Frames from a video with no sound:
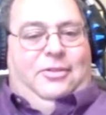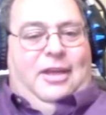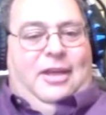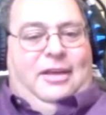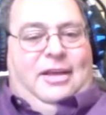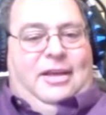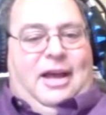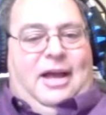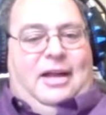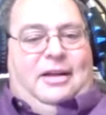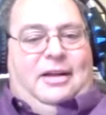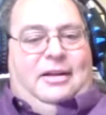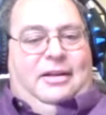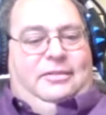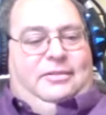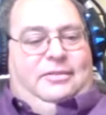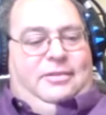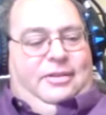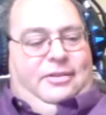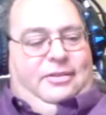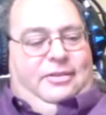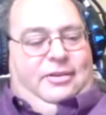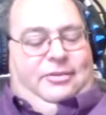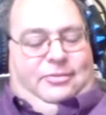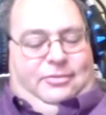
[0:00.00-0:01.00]
Uh, you
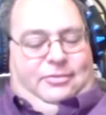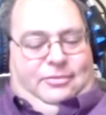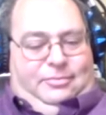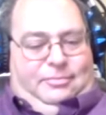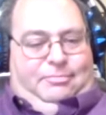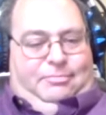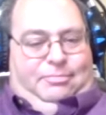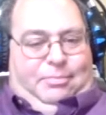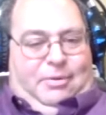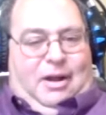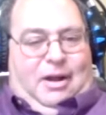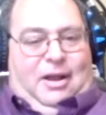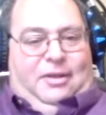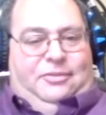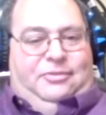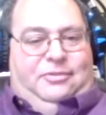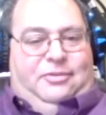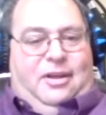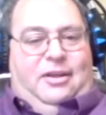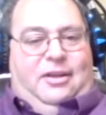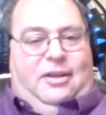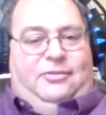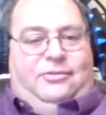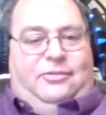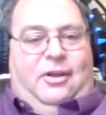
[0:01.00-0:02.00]
had to show good
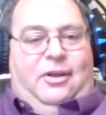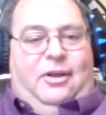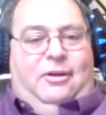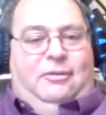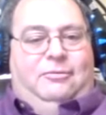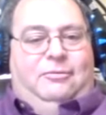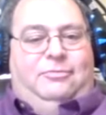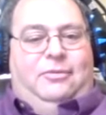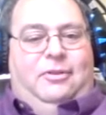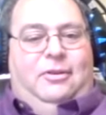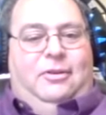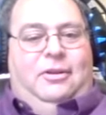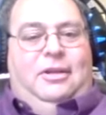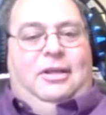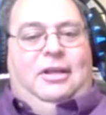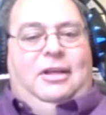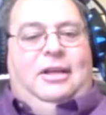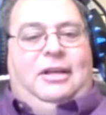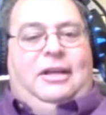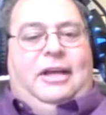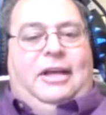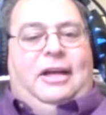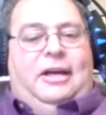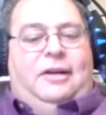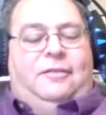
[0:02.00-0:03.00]
cause to the court
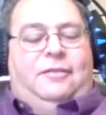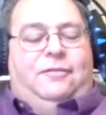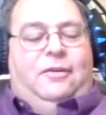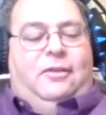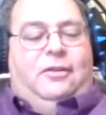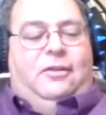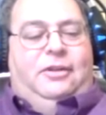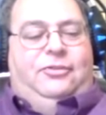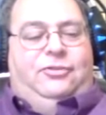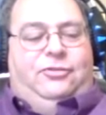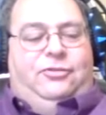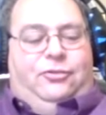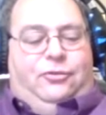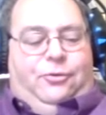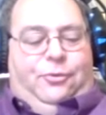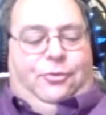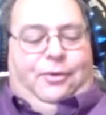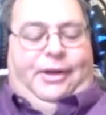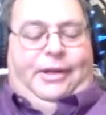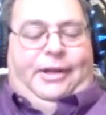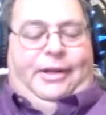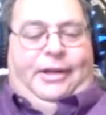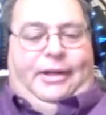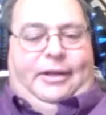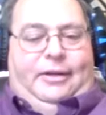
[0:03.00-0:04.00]
for a
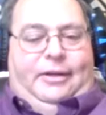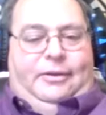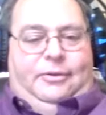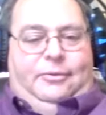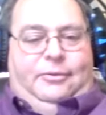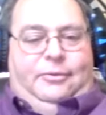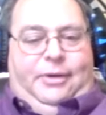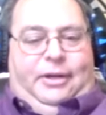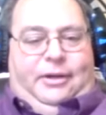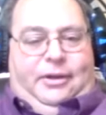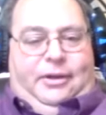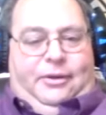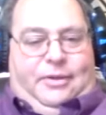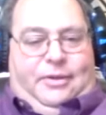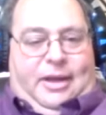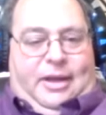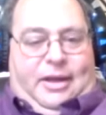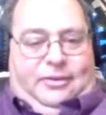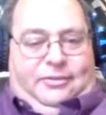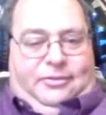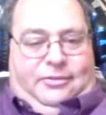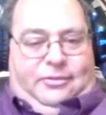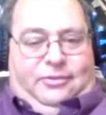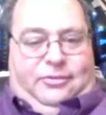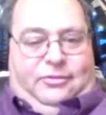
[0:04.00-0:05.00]
basis,
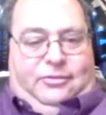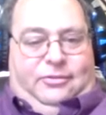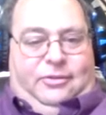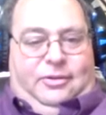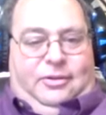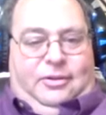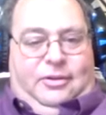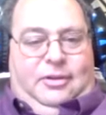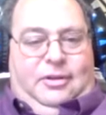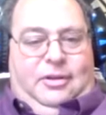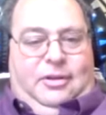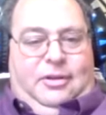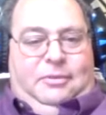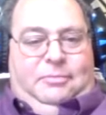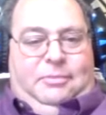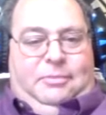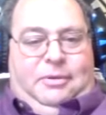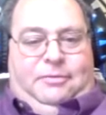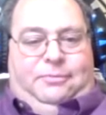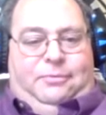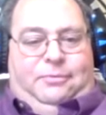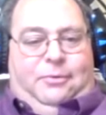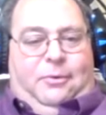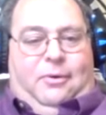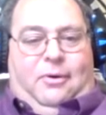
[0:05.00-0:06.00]
possible
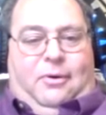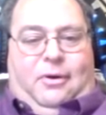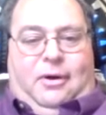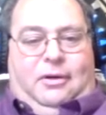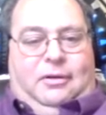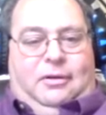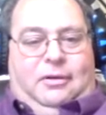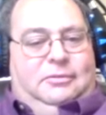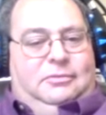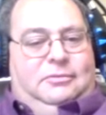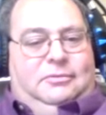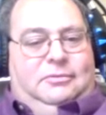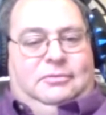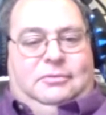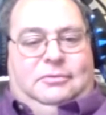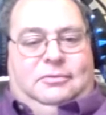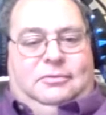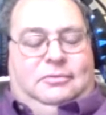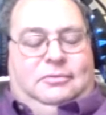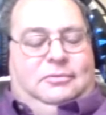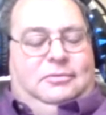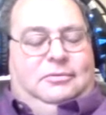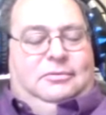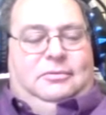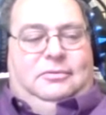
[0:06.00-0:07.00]
basis for
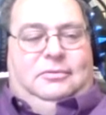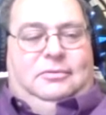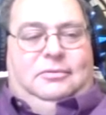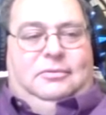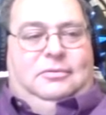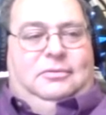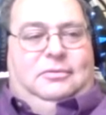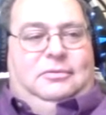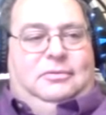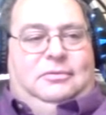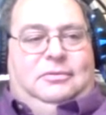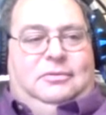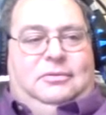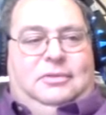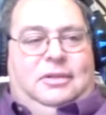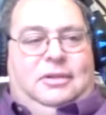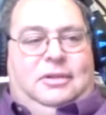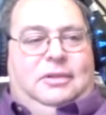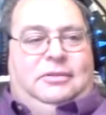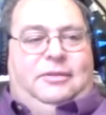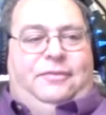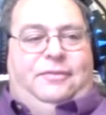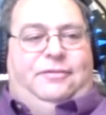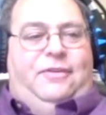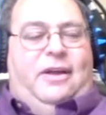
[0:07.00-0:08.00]
a, a RICO case.
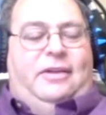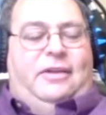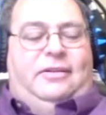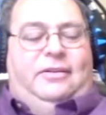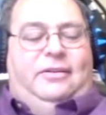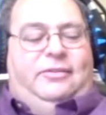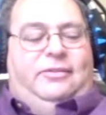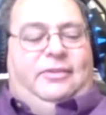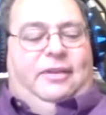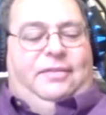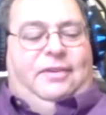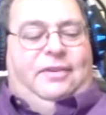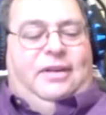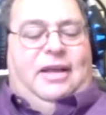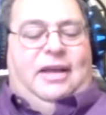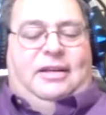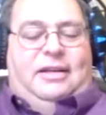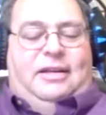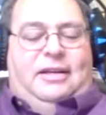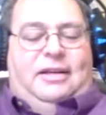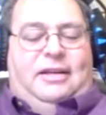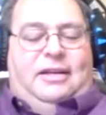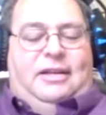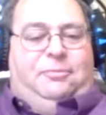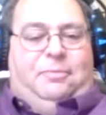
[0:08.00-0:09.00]
Now, you
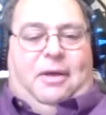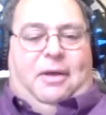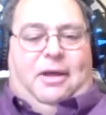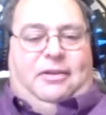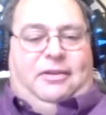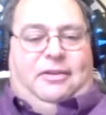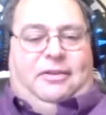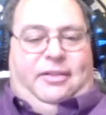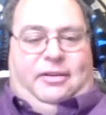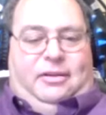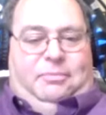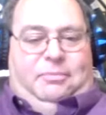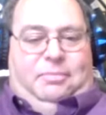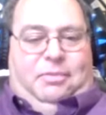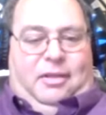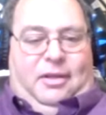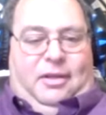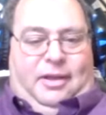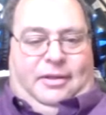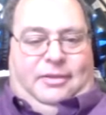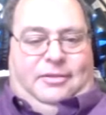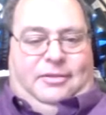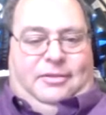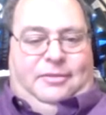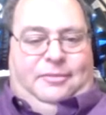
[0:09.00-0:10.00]
know, I've done a
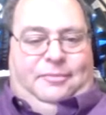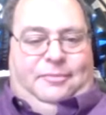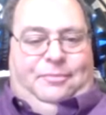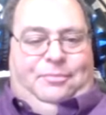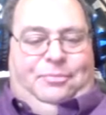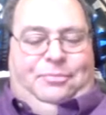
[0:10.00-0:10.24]
few.